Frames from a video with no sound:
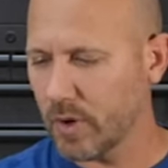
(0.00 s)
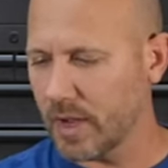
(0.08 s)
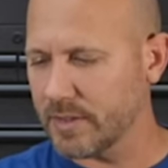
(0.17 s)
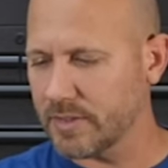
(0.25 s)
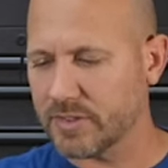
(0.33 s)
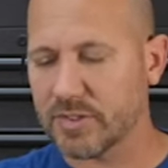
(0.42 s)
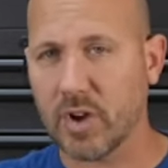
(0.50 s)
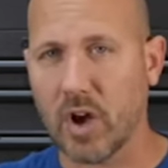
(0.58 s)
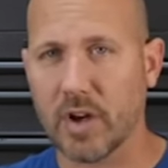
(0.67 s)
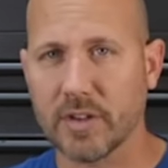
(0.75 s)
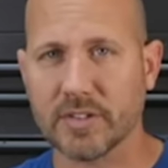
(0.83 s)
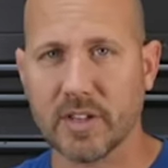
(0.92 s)
right
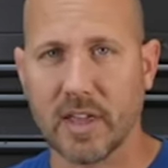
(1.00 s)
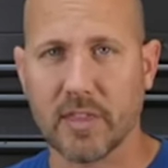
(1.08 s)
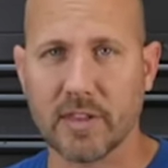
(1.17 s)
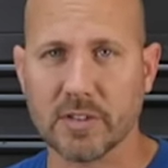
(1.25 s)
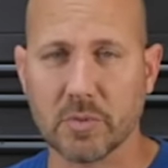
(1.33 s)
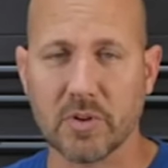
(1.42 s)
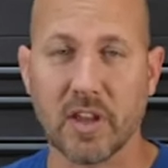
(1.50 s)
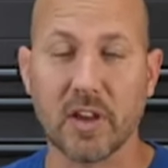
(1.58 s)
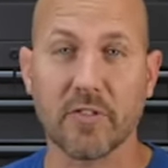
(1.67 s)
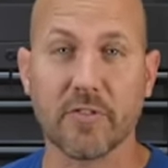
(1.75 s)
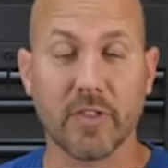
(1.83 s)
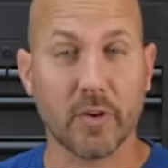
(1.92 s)
saws like this one
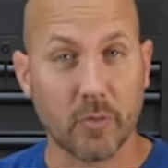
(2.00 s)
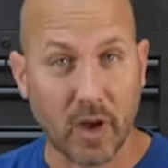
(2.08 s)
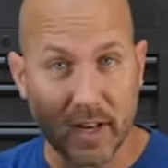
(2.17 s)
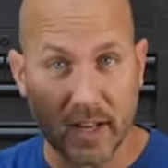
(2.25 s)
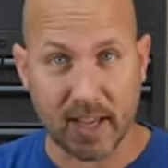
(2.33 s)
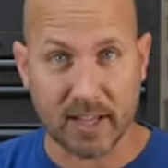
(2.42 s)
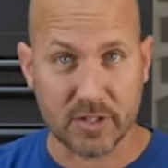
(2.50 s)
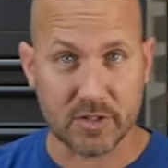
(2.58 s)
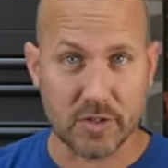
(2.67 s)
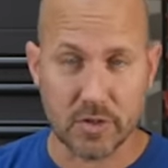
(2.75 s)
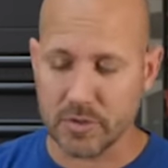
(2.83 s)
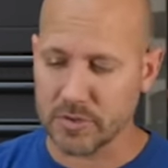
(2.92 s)
here for the
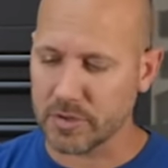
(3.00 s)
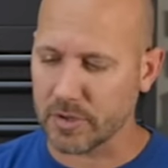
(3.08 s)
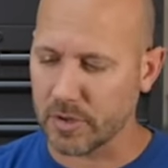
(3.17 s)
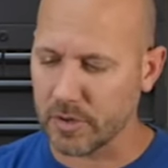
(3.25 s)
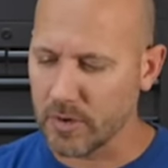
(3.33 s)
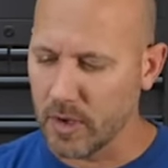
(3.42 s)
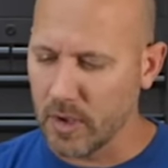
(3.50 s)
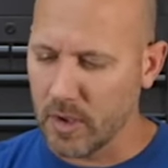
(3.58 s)
right-handed user